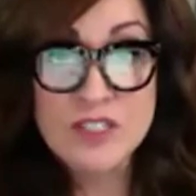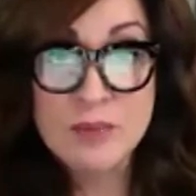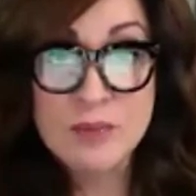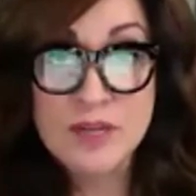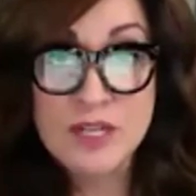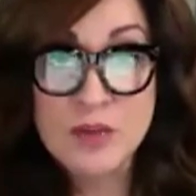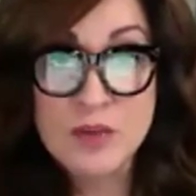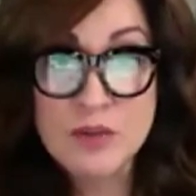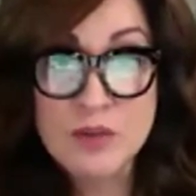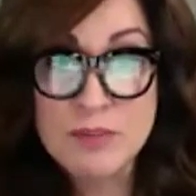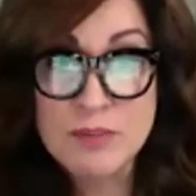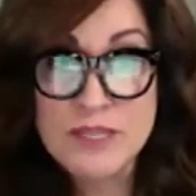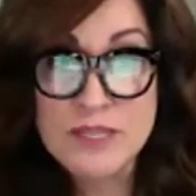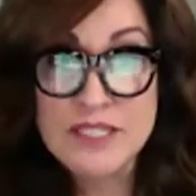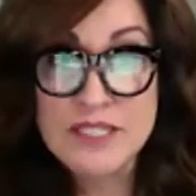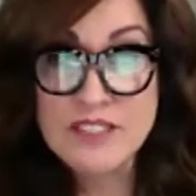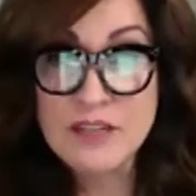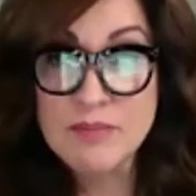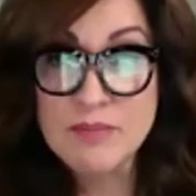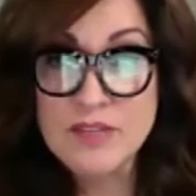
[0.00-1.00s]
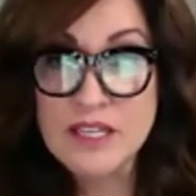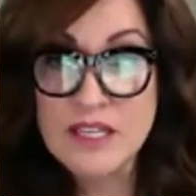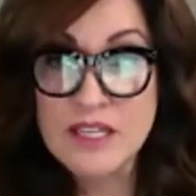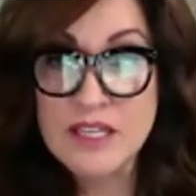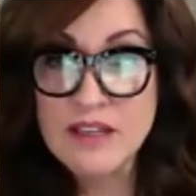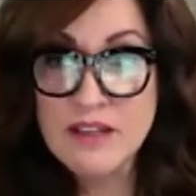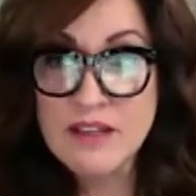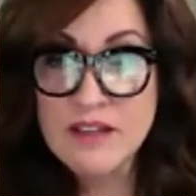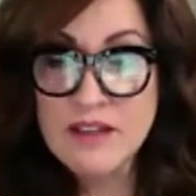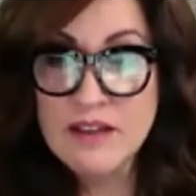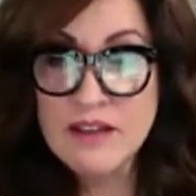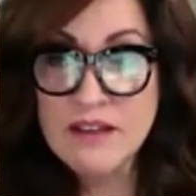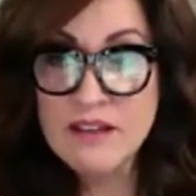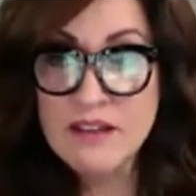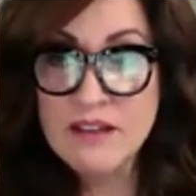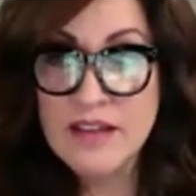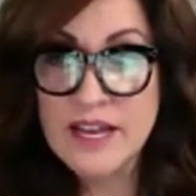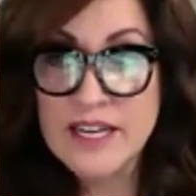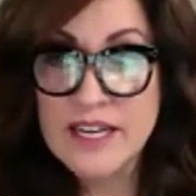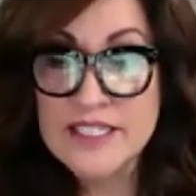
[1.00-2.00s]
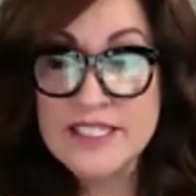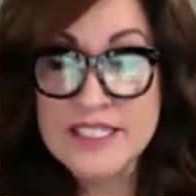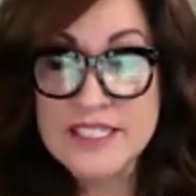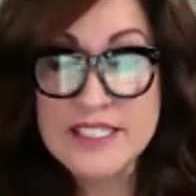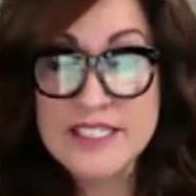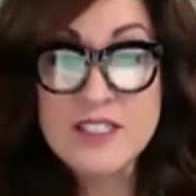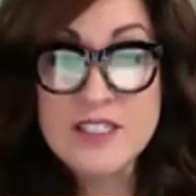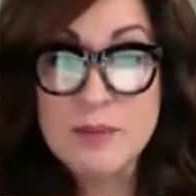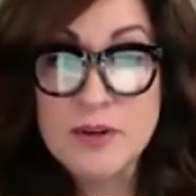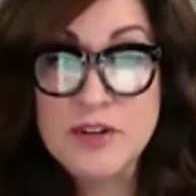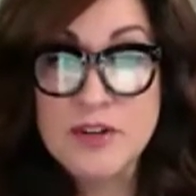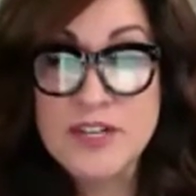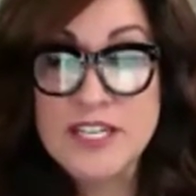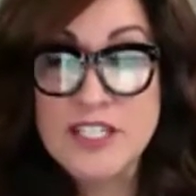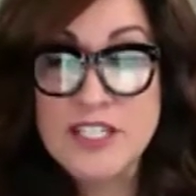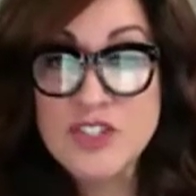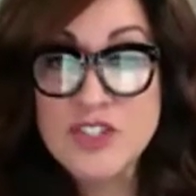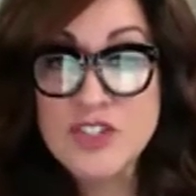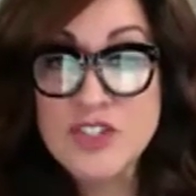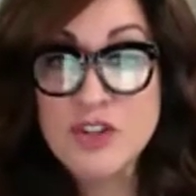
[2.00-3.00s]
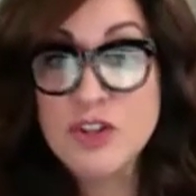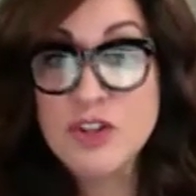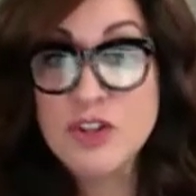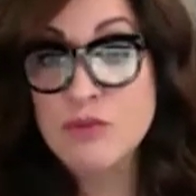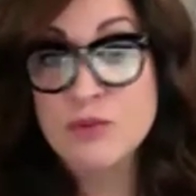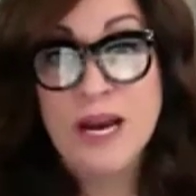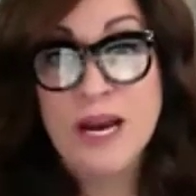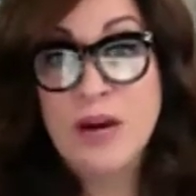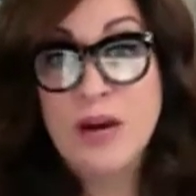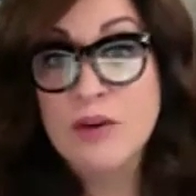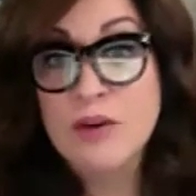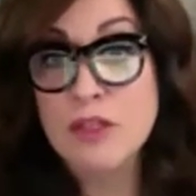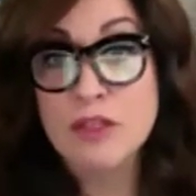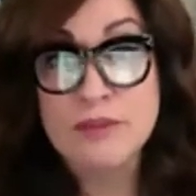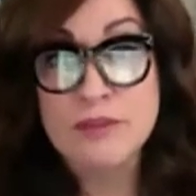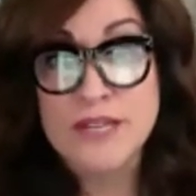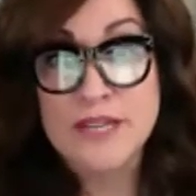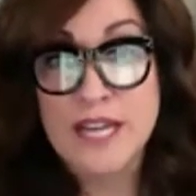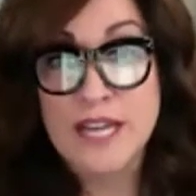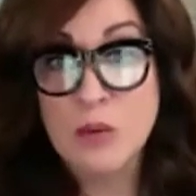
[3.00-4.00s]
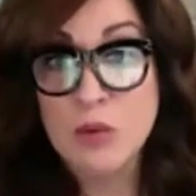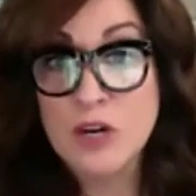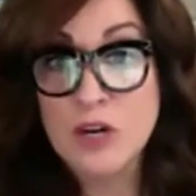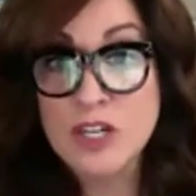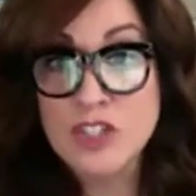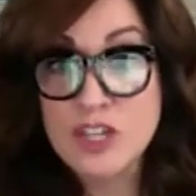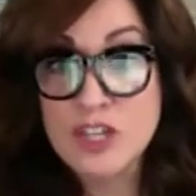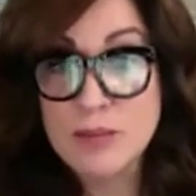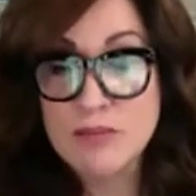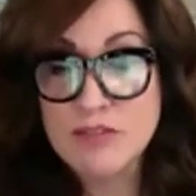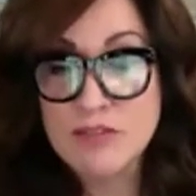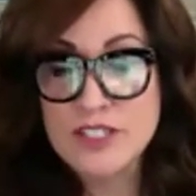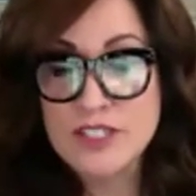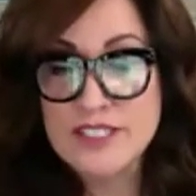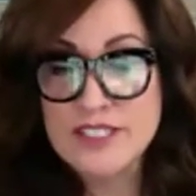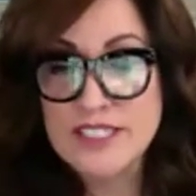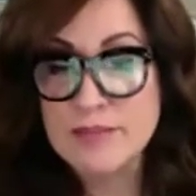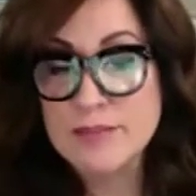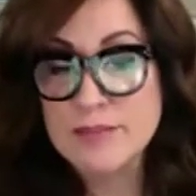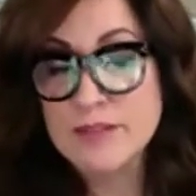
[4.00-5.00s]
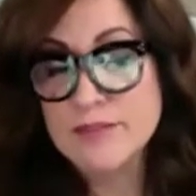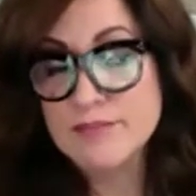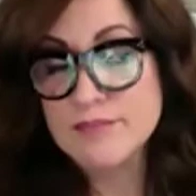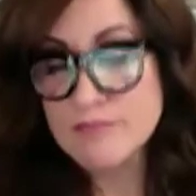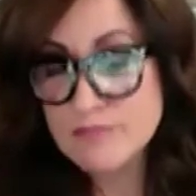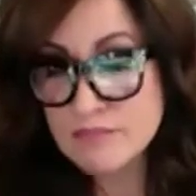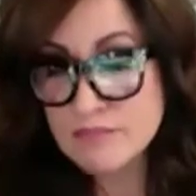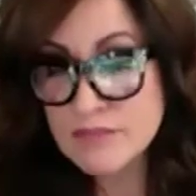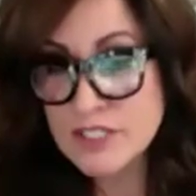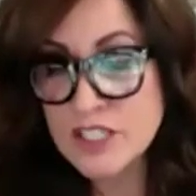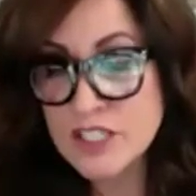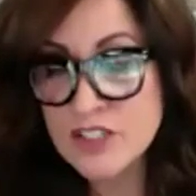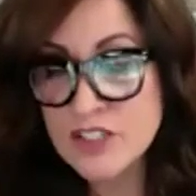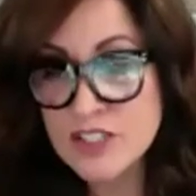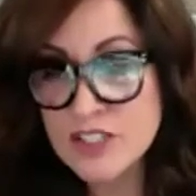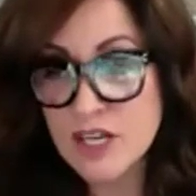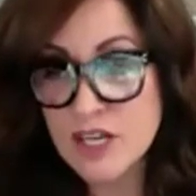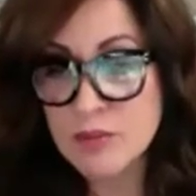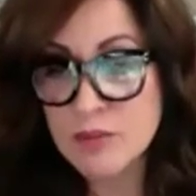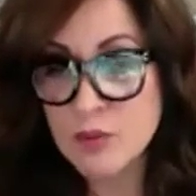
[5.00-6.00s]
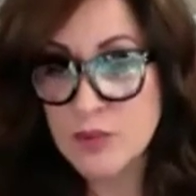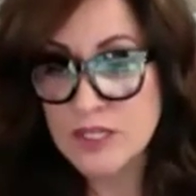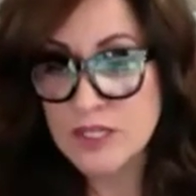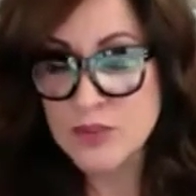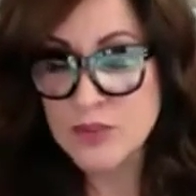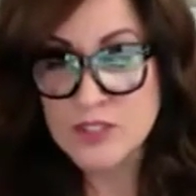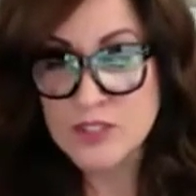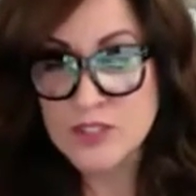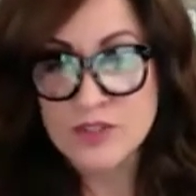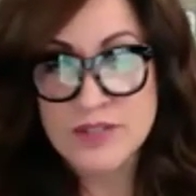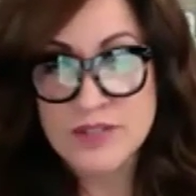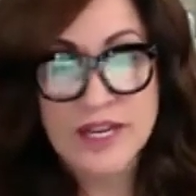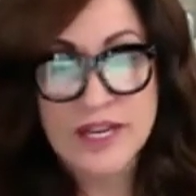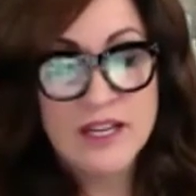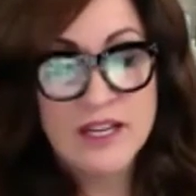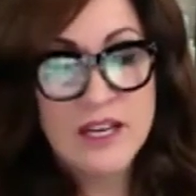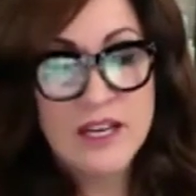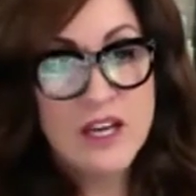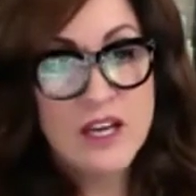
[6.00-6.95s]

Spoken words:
but it would be something that is experienced throughout a 3-day workshop, for example. Here's a couple ways we do that.